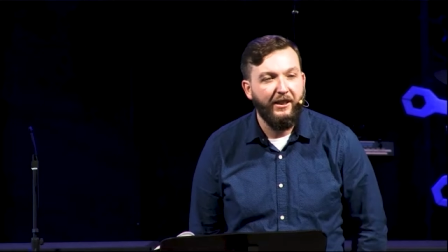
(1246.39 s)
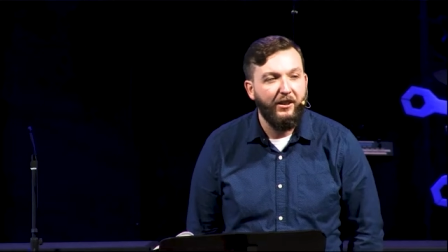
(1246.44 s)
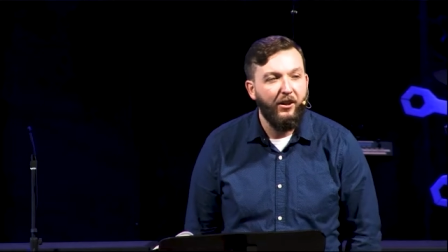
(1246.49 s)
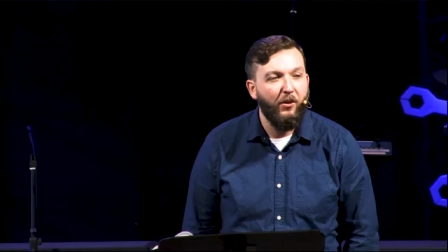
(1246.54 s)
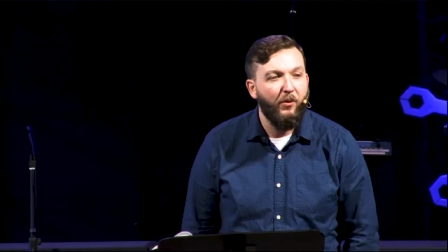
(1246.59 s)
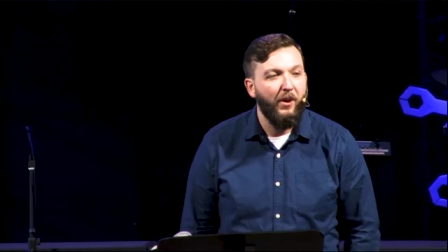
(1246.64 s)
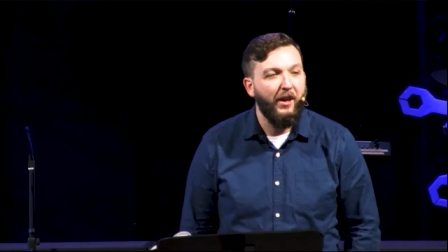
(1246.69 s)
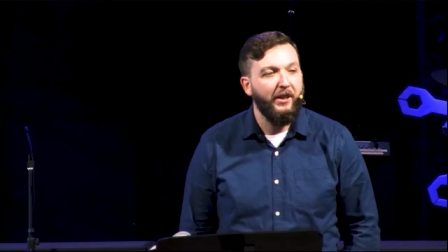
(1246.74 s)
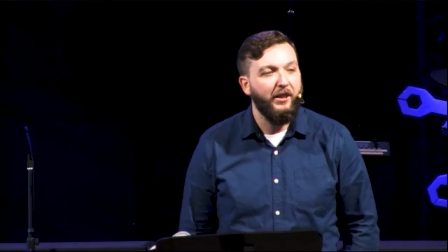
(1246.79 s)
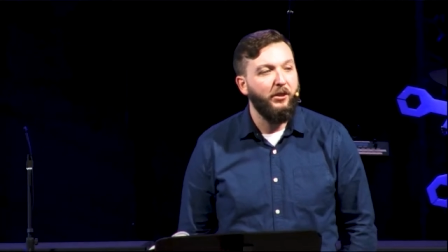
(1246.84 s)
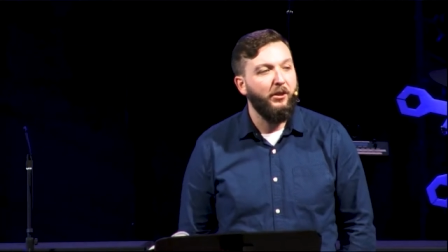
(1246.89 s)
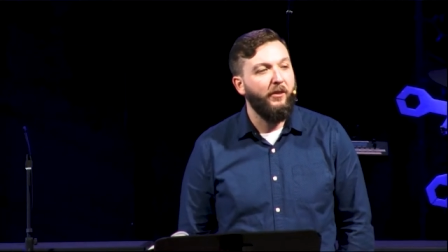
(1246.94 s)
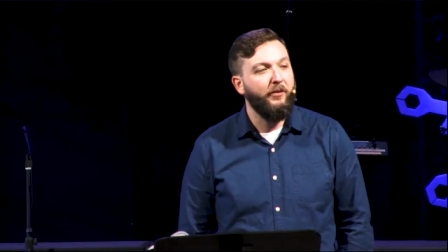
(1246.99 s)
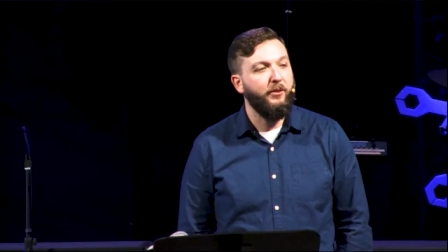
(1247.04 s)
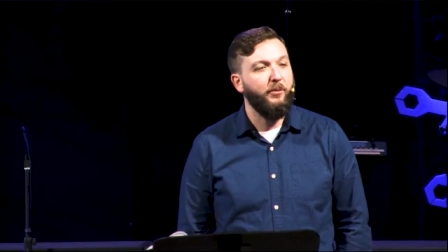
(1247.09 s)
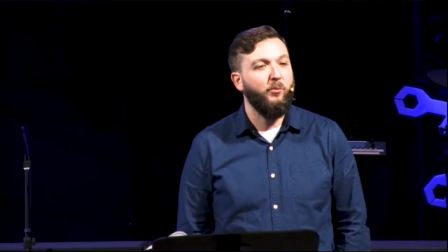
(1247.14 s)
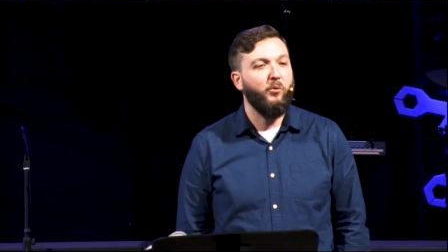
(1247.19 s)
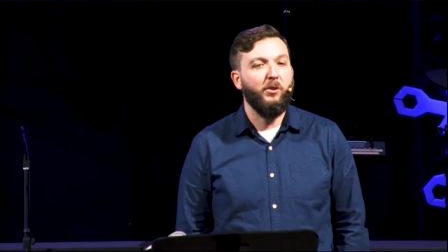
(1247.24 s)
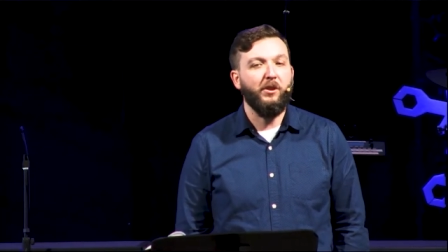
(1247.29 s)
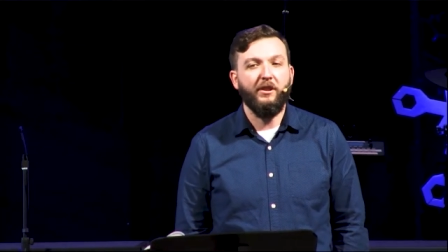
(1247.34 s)
you know what, you have
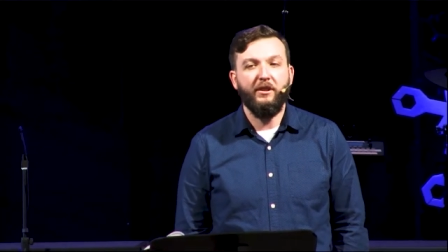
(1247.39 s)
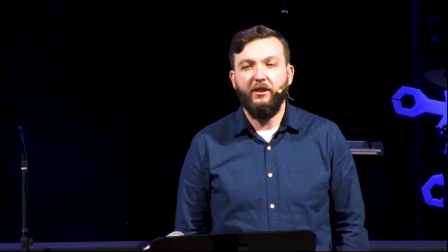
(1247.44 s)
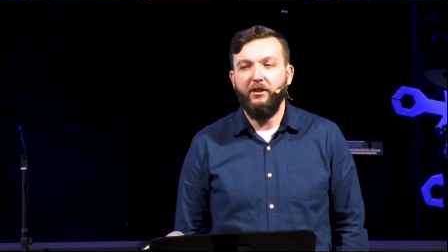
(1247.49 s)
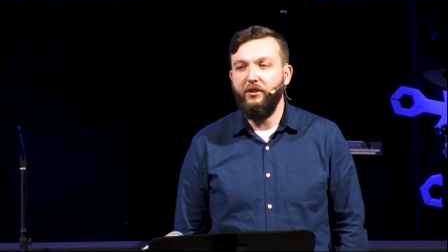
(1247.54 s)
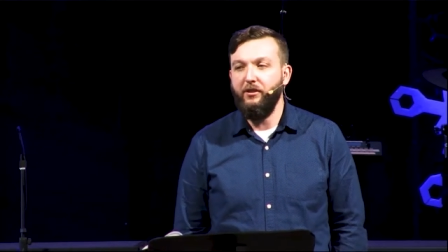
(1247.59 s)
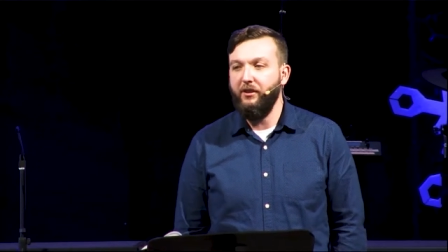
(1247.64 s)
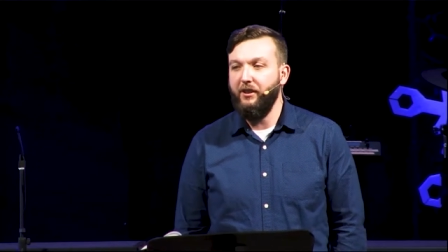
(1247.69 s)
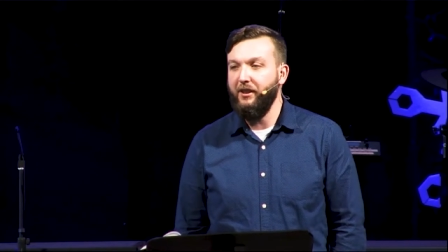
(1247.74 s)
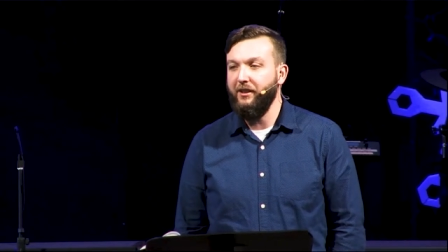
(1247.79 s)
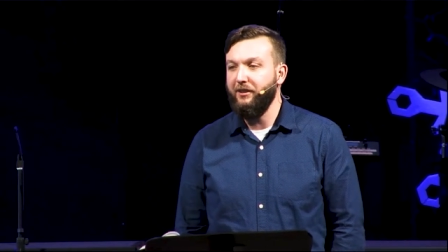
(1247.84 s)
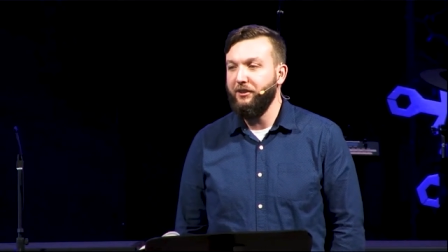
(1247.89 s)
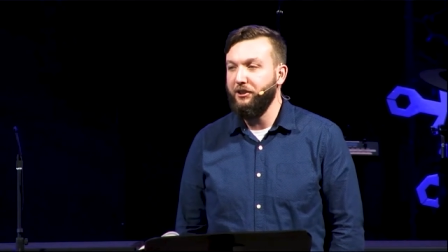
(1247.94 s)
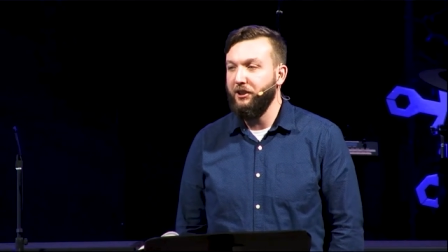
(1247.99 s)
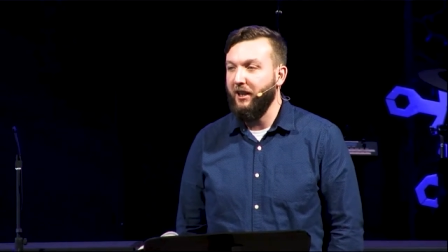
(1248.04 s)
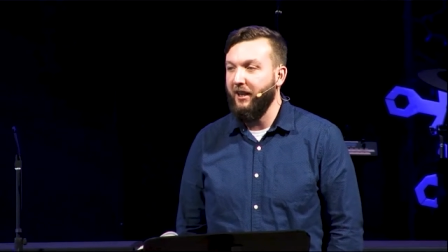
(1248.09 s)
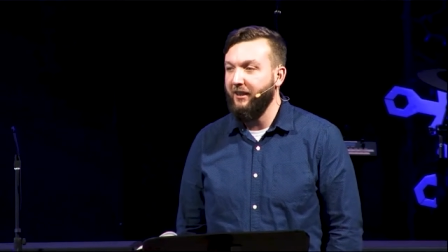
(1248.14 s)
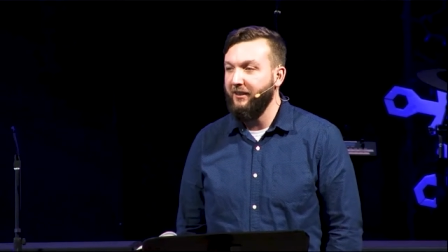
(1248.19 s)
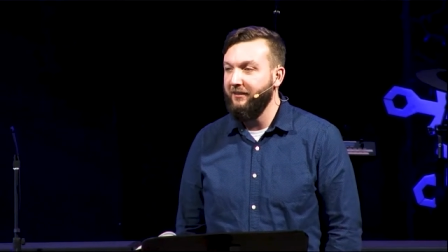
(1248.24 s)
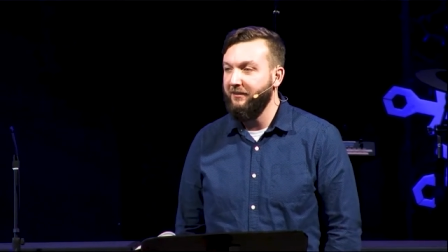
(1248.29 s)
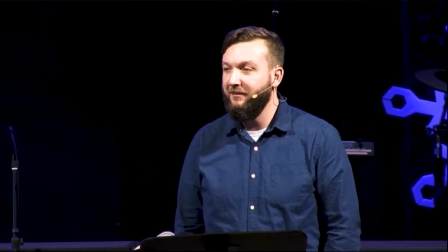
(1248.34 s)
some work to do here,
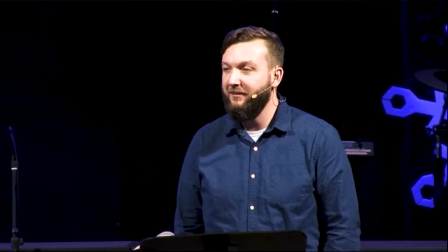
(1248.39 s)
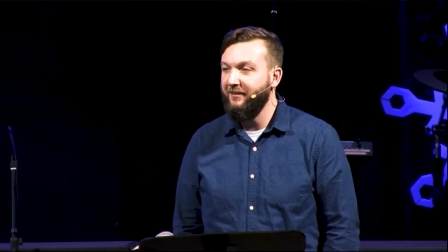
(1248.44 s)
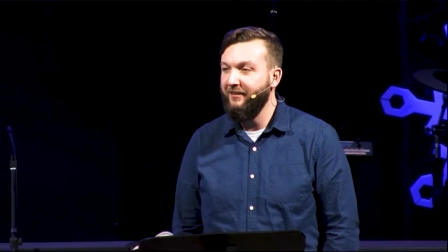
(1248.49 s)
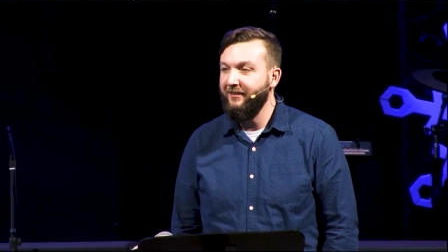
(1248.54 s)
Jon.